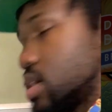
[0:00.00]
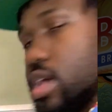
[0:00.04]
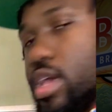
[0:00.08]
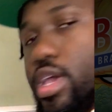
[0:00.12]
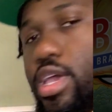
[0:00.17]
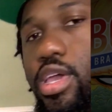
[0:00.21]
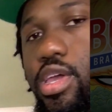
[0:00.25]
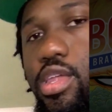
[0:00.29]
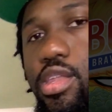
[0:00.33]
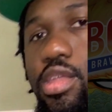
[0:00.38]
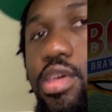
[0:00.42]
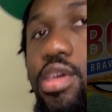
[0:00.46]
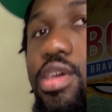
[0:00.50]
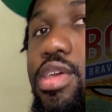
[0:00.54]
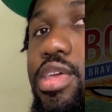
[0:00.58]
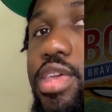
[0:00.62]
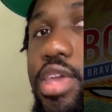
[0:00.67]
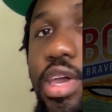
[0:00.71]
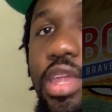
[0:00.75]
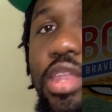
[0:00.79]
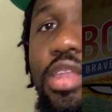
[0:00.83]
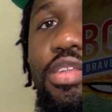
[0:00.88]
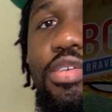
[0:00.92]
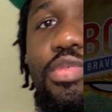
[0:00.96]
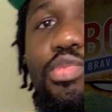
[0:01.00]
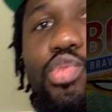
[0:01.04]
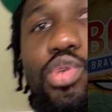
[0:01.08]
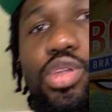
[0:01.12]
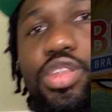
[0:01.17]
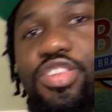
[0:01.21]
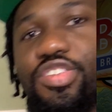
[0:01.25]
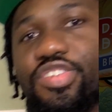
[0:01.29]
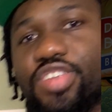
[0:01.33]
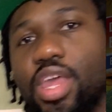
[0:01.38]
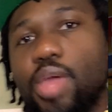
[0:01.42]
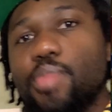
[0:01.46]
And again, what
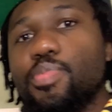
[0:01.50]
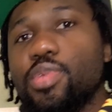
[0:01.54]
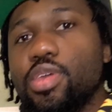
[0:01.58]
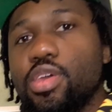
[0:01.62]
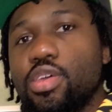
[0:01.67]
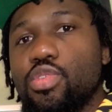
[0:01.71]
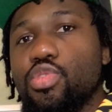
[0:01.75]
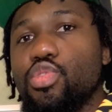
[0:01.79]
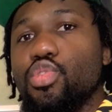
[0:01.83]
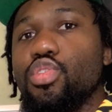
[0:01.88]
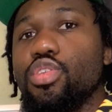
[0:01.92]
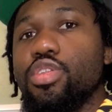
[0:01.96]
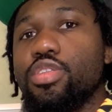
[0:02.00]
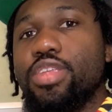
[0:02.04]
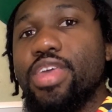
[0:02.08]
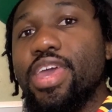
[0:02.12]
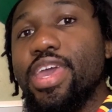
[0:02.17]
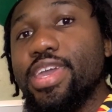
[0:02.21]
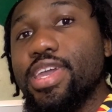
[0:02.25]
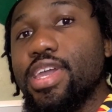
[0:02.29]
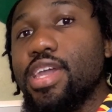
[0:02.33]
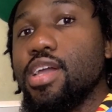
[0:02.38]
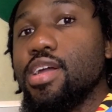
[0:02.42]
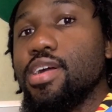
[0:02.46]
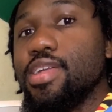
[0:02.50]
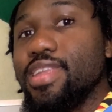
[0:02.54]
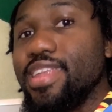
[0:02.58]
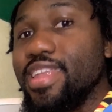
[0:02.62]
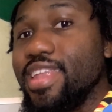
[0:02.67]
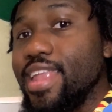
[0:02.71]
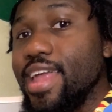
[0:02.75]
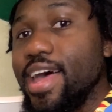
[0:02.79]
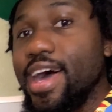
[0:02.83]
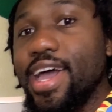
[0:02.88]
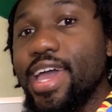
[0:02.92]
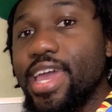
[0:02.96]
a shape is, you're taking
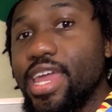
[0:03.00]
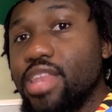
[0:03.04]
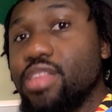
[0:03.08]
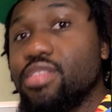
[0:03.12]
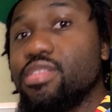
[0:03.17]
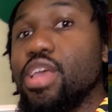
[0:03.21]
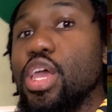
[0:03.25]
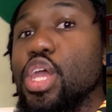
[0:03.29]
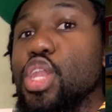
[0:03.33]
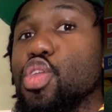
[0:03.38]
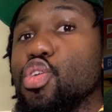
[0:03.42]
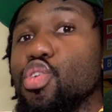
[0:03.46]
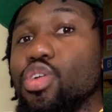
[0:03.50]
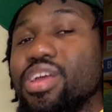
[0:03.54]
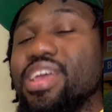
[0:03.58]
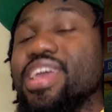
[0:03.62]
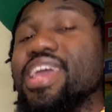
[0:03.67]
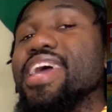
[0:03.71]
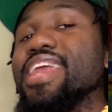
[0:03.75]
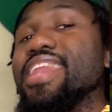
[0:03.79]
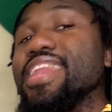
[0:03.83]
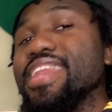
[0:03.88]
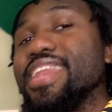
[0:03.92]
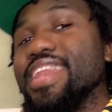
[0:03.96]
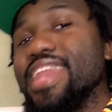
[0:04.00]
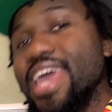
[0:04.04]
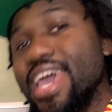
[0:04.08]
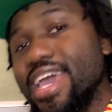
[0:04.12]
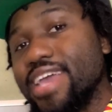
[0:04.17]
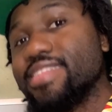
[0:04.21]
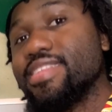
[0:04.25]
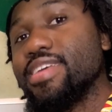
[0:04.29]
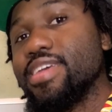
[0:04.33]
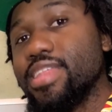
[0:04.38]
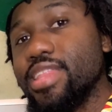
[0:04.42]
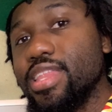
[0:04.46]
lines and you're
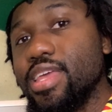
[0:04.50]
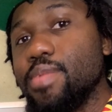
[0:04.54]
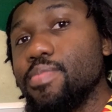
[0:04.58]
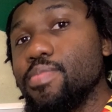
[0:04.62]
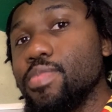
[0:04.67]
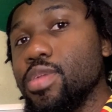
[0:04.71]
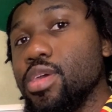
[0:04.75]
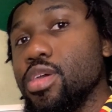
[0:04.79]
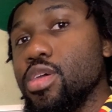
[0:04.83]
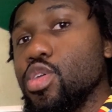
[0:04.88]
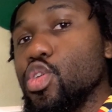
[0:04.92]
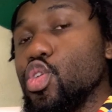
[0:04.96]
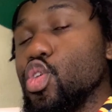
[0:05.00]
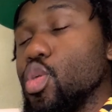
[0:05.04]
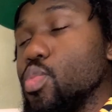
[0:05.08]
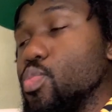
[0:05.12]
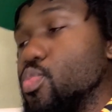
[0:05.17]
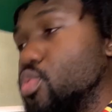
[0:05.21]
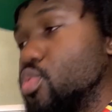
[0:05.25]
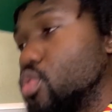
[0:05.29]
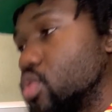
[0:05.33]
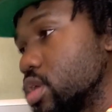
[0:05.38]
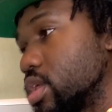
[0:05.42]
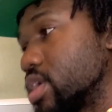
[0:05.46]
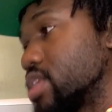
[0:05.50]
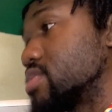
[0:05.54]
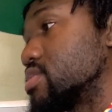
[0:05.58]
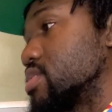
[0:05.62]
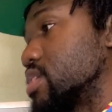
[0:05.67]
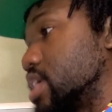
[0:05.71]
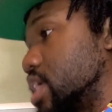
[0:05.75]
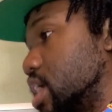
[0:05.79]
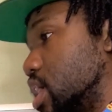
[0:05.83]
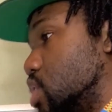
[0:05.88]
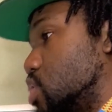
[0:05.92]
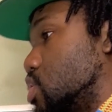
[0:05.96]
connecting them. You're putting
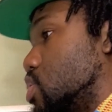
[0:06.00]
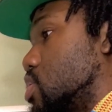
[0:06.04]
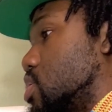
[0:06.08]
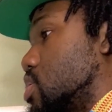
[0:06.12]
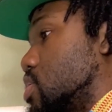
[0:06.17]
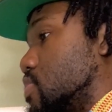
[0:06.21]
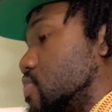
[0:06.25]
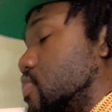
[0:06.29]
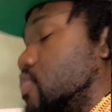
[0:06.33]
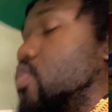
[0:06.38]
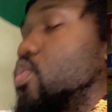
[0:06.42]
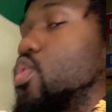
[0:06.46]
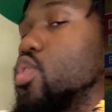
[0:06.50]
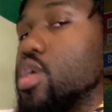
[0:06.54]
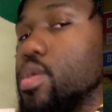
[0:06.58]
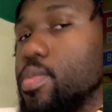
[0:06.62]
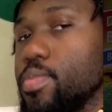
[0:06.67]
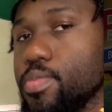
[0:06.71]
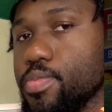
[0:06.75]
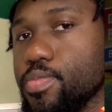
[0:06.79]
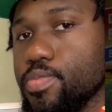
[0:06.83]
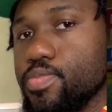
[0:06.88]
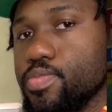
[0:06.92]
together a form.